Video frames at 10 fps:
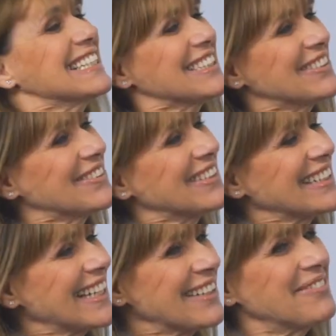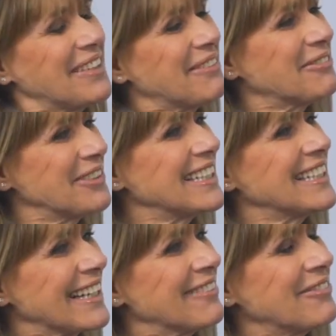So yeah, I've
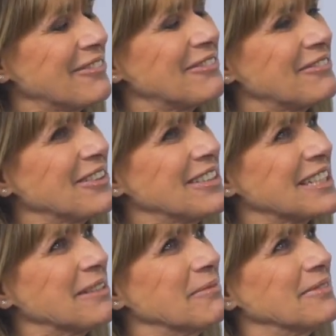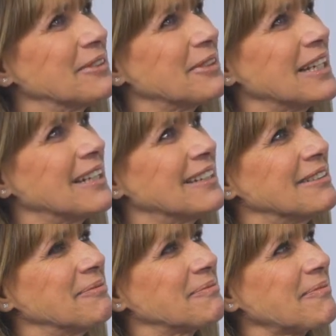found it quite
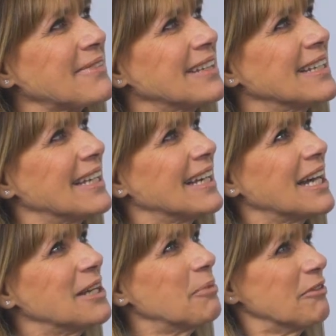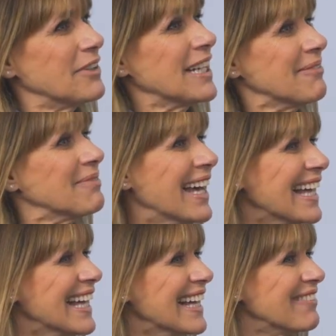an epiphany.
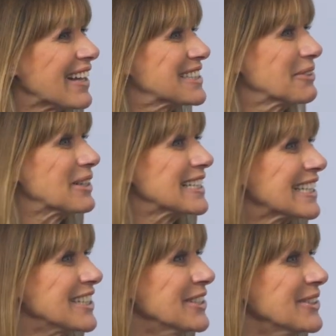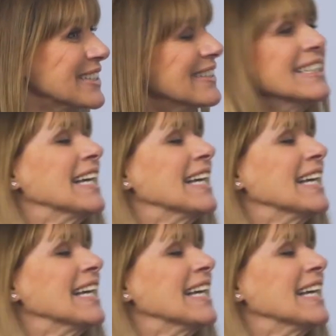That's the word I can use.